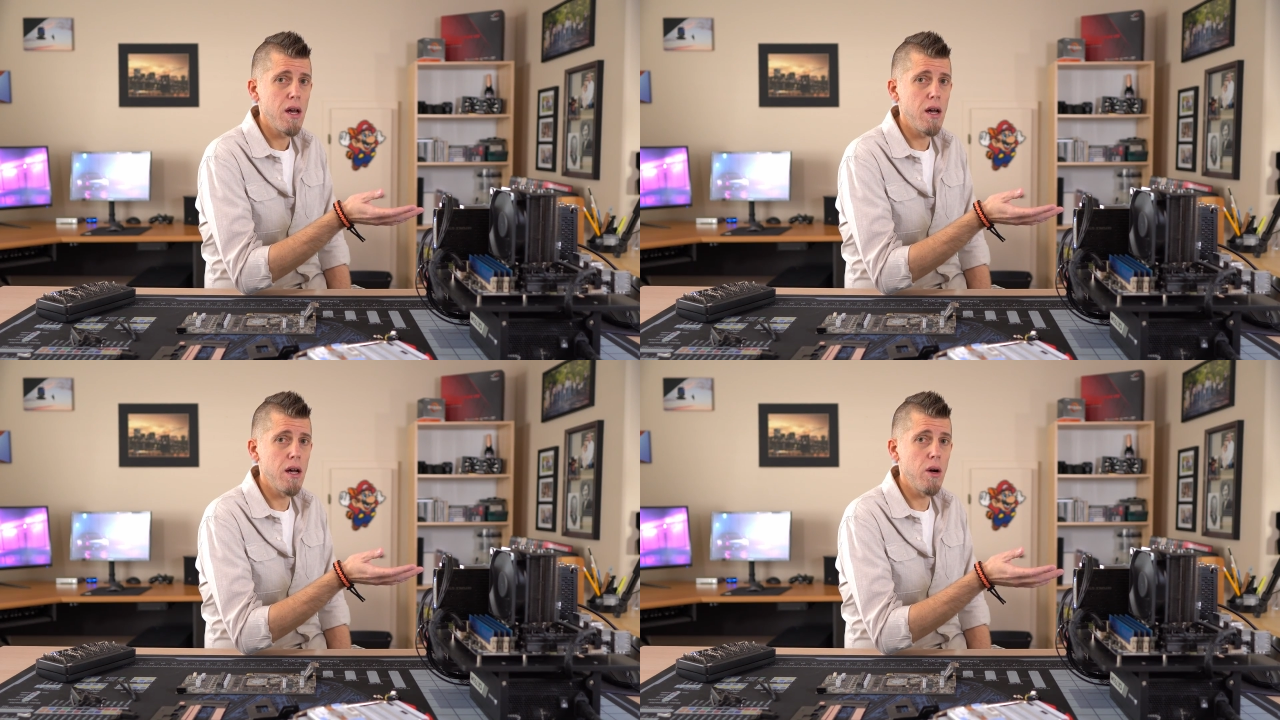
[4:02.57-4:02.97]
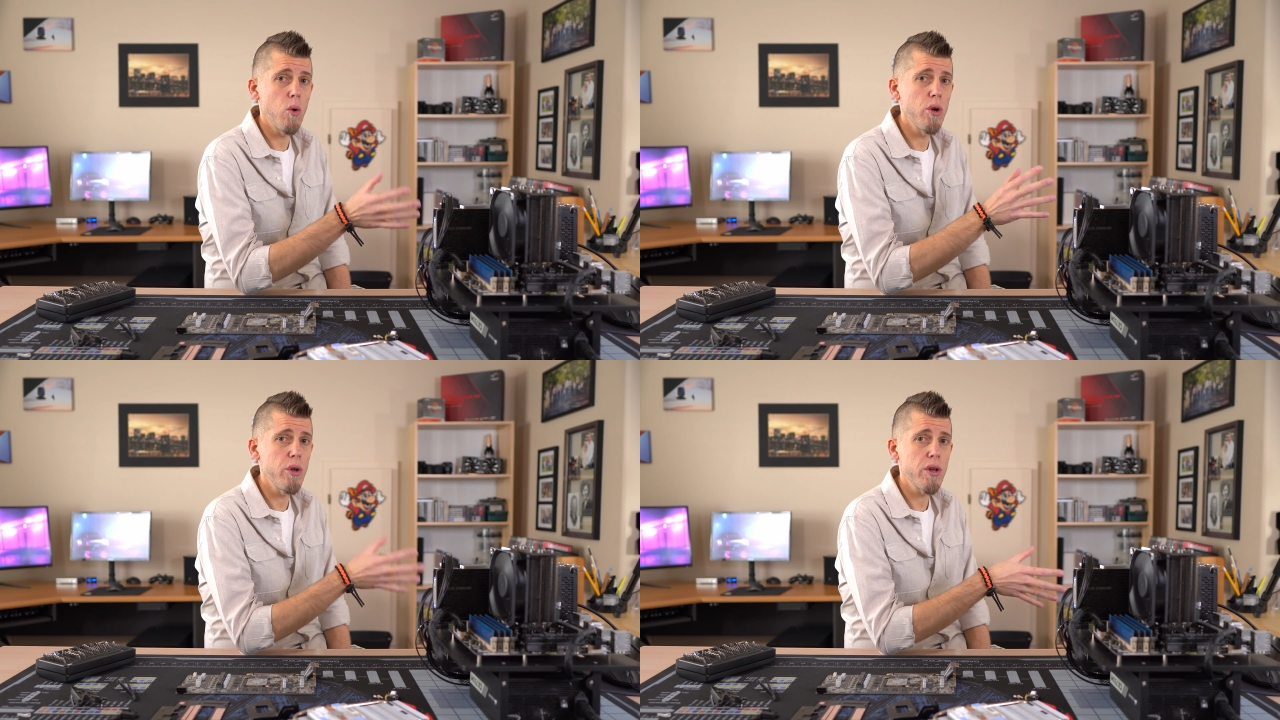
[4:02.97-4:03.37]

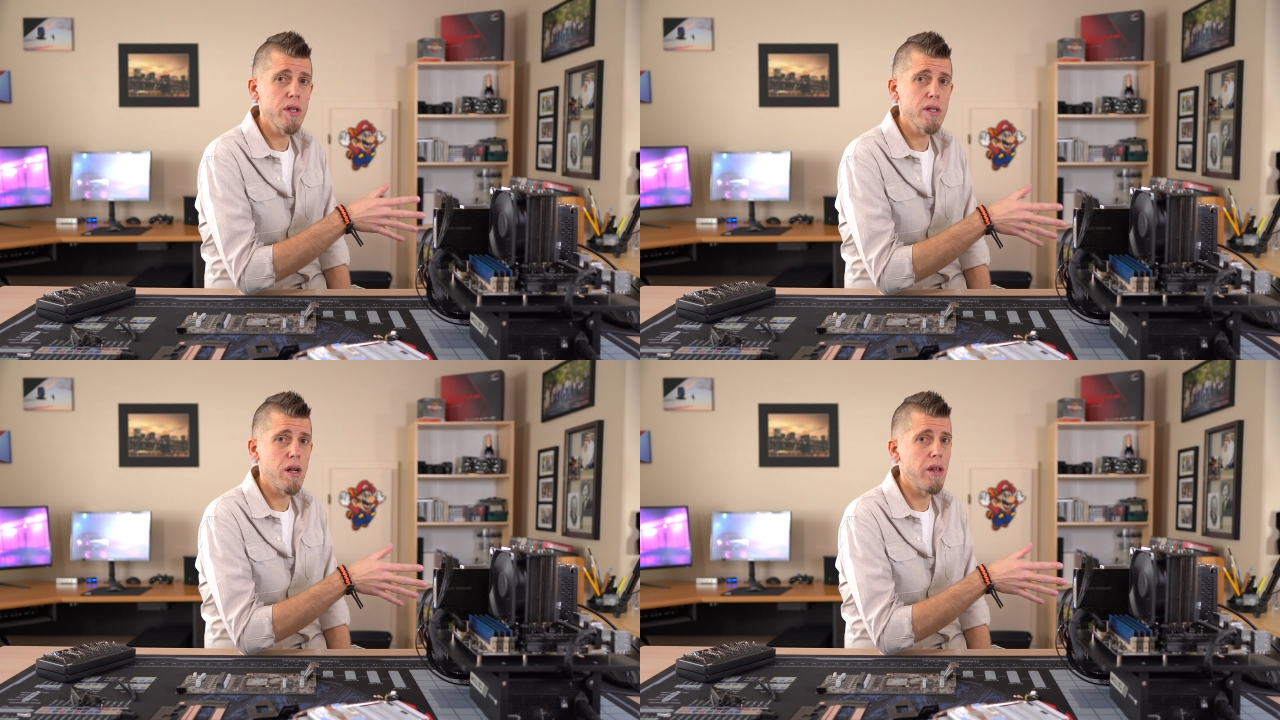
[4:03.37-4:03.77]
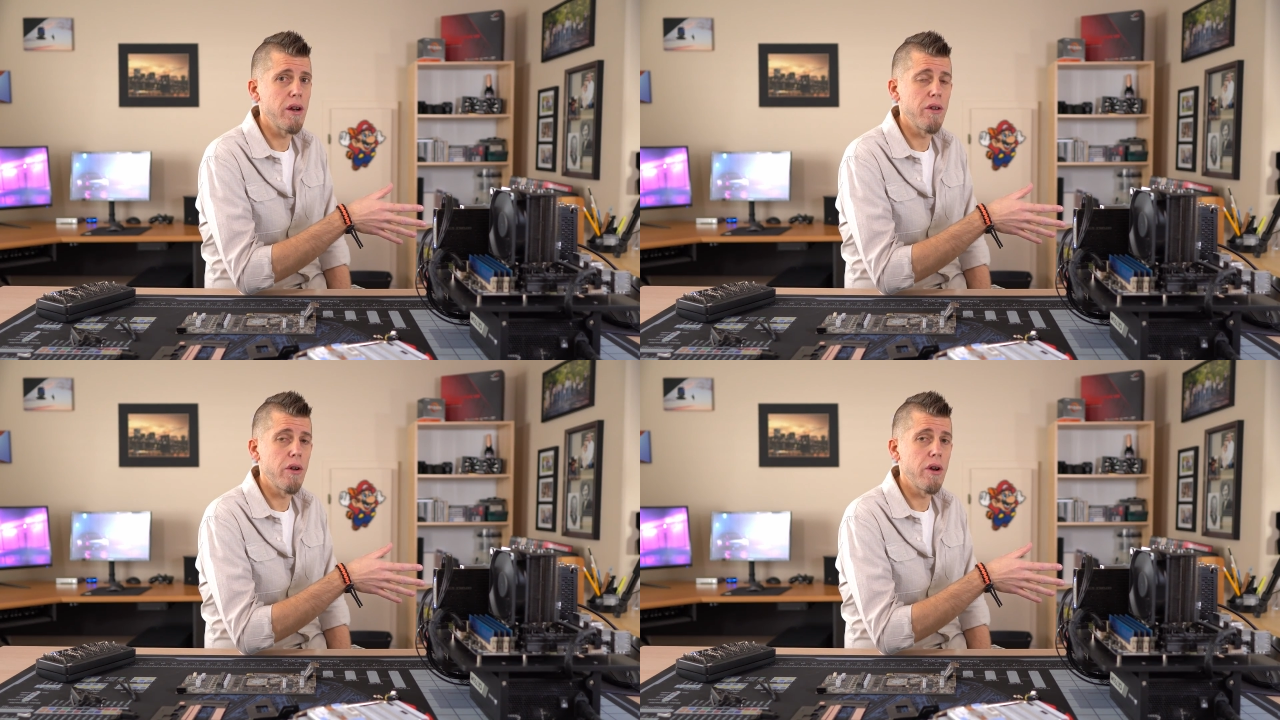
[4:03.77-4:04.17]
or you can install
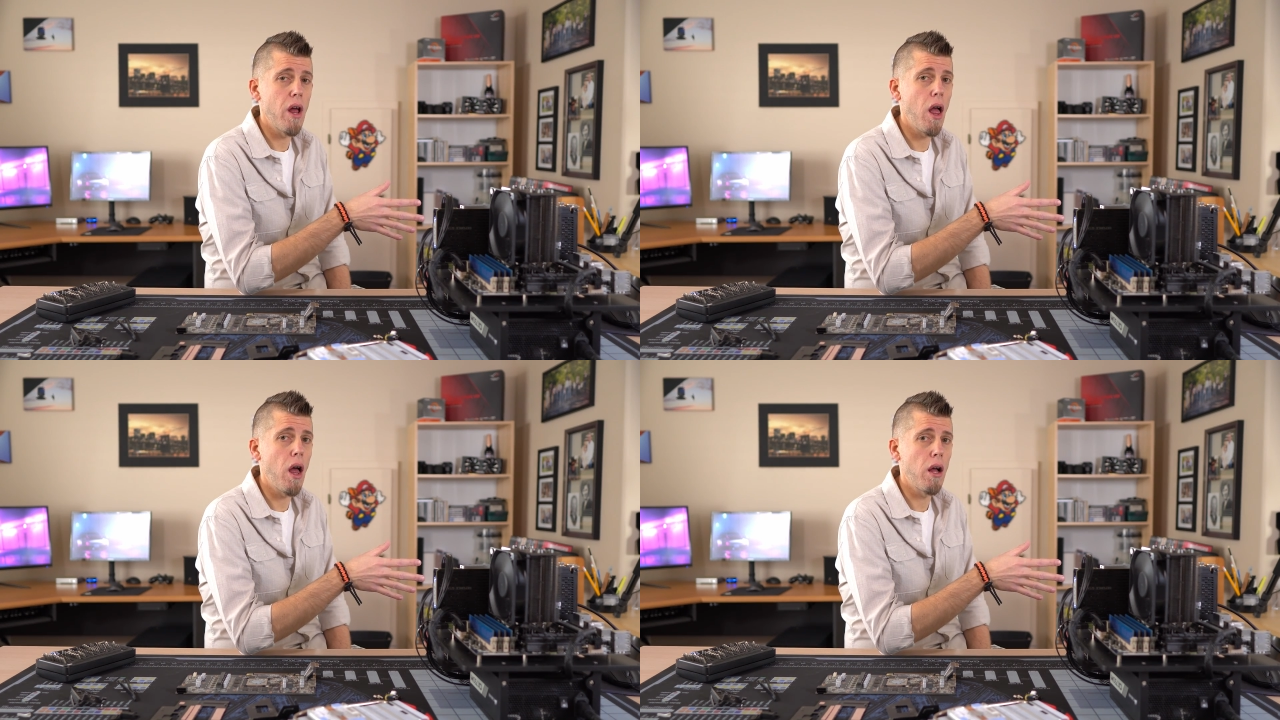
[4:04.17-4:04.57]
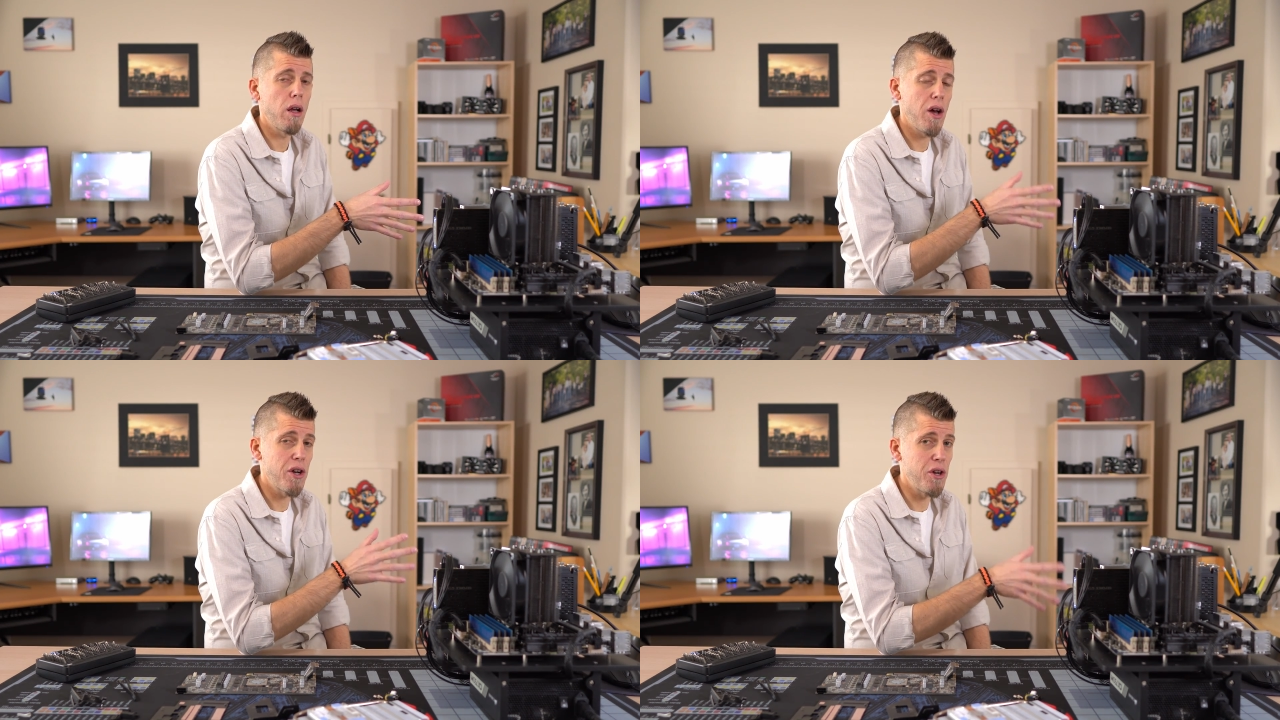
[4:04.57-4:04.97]
on
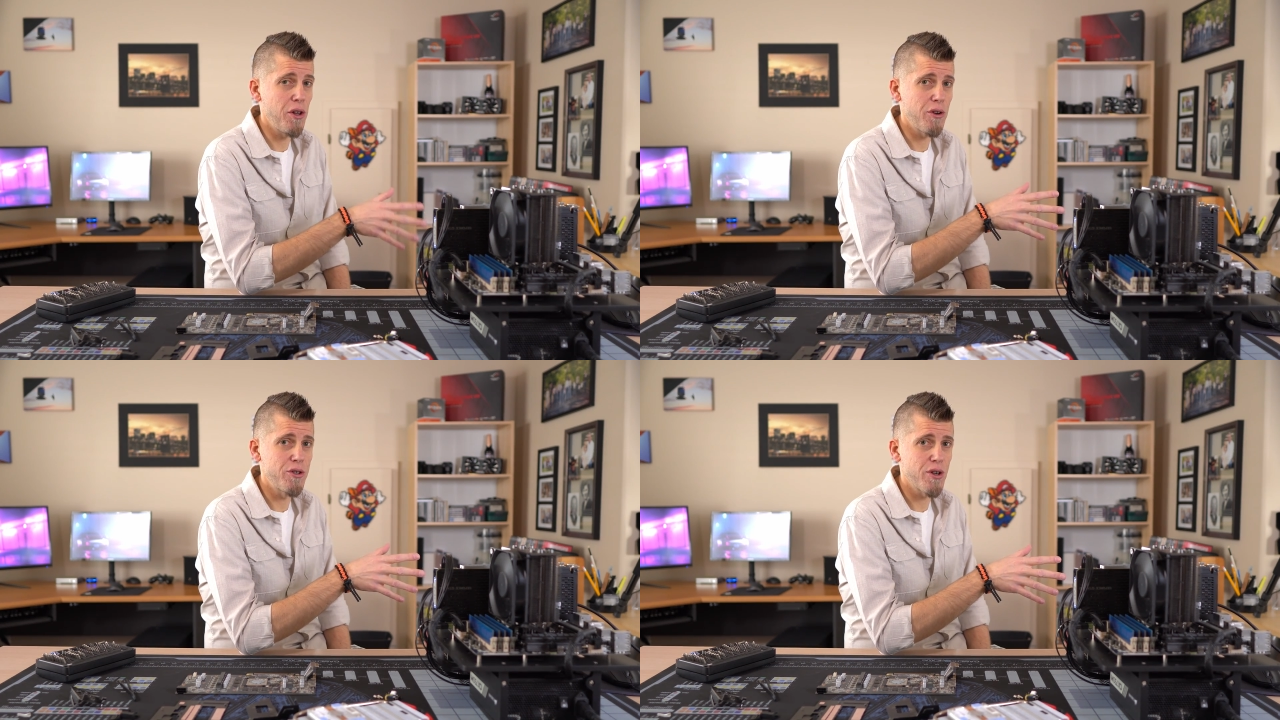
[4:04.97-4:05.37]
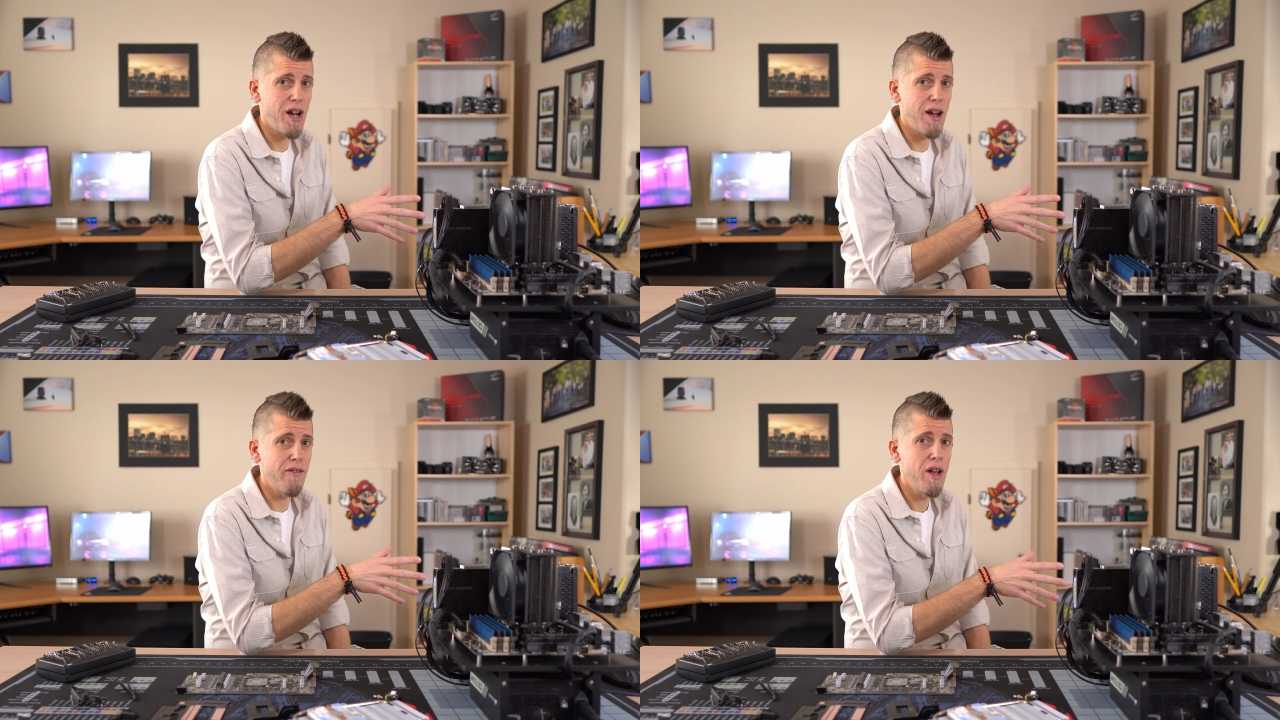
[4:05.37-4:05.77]
another
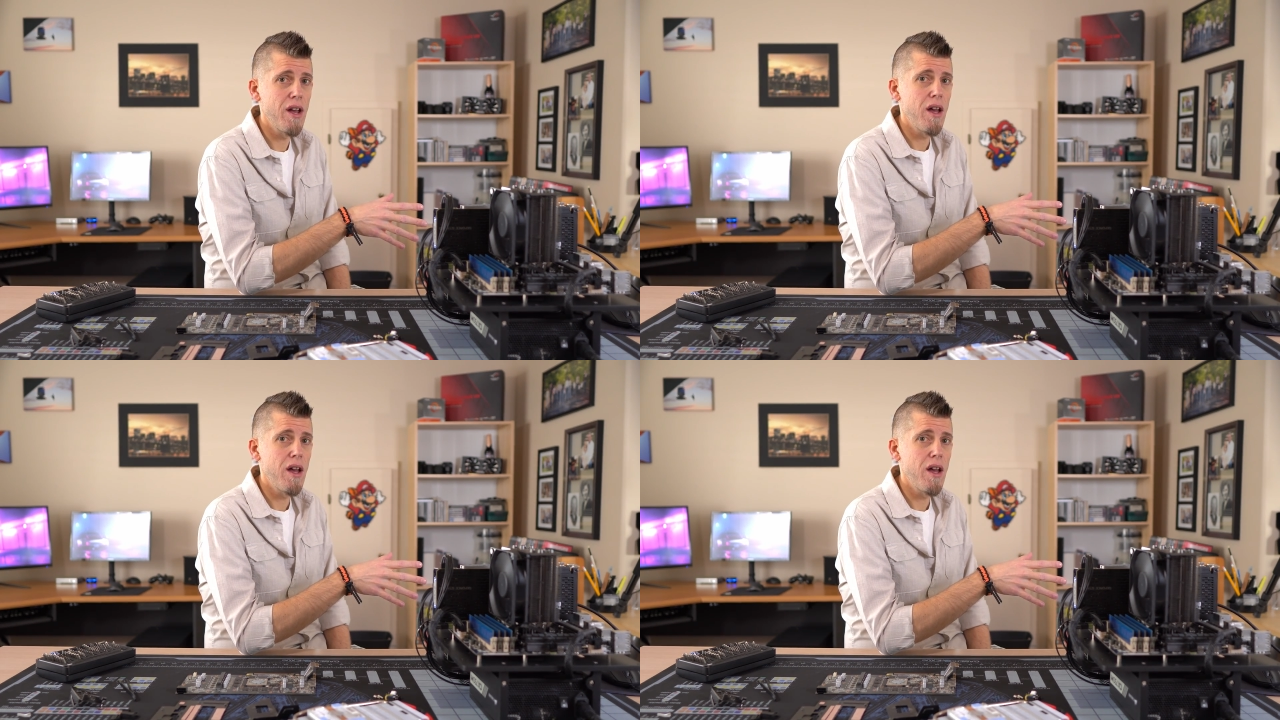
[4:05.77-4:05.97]
drive